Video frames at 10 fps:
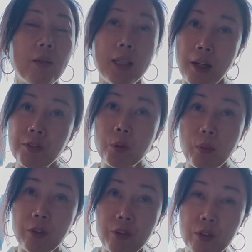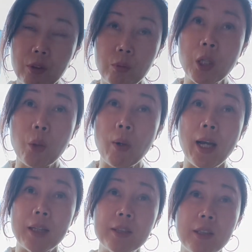left with
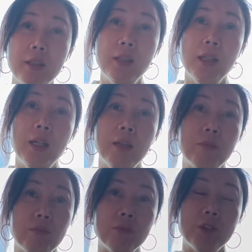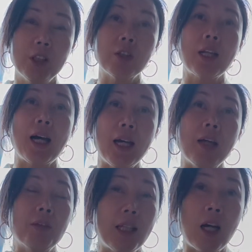regret and not
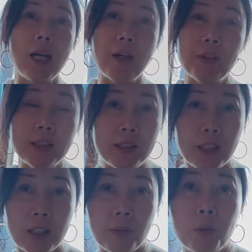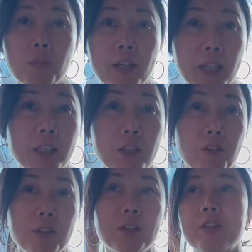having seen the movie in the
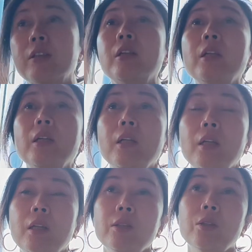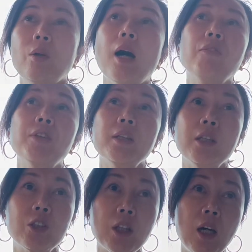theater. So after
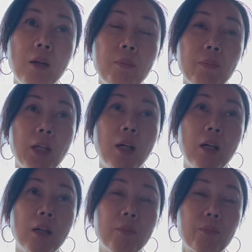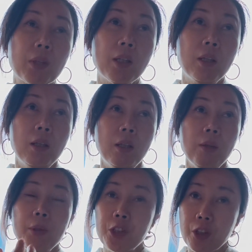he's gone,
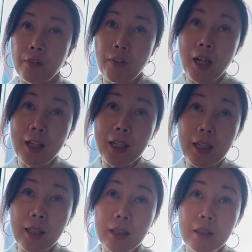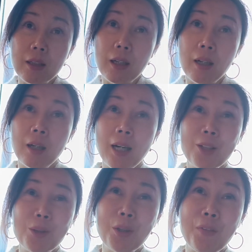Mr. Feng Li, I
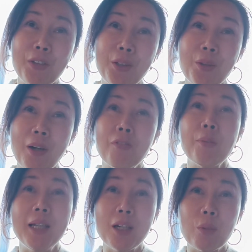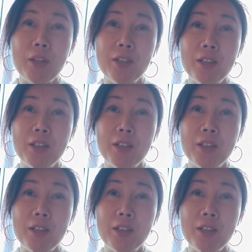don't know if you are familiar with